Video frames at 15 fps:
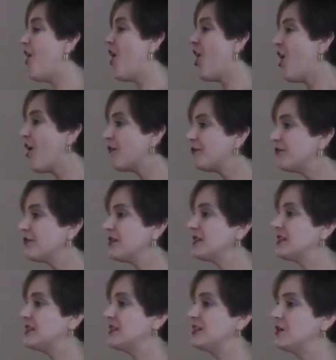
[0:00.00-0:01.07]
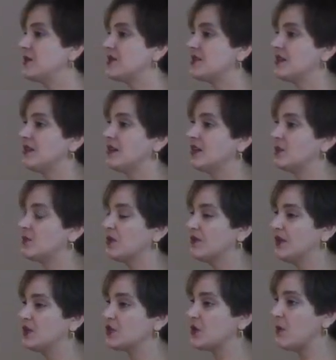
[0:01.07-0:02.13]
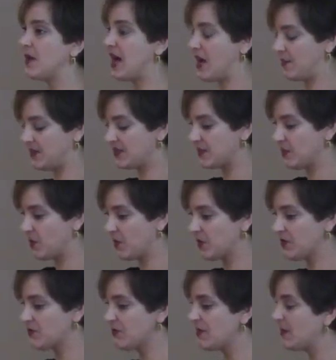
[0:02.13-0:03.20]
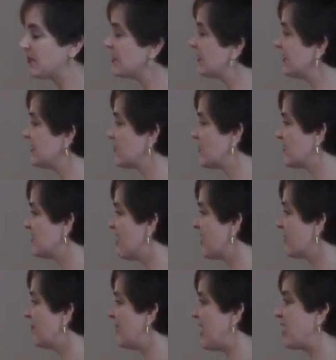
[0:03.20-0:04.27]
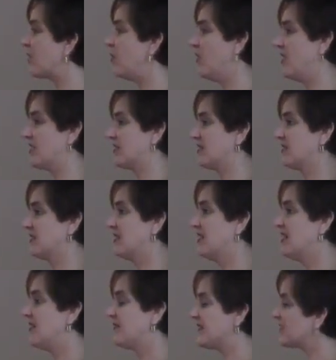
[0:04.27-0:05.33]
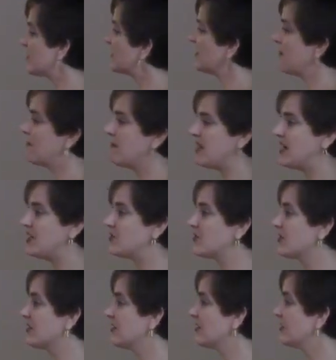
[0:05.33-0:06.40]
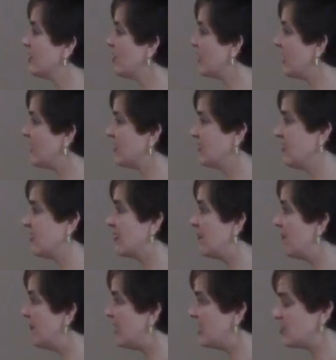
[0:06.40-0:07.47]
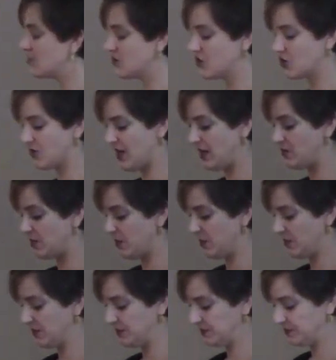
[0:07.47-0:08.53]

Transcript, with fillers: off the Neo Assyrian provincial map, it's important to remember that this was not a backwater. This was a major, located along a major trade route.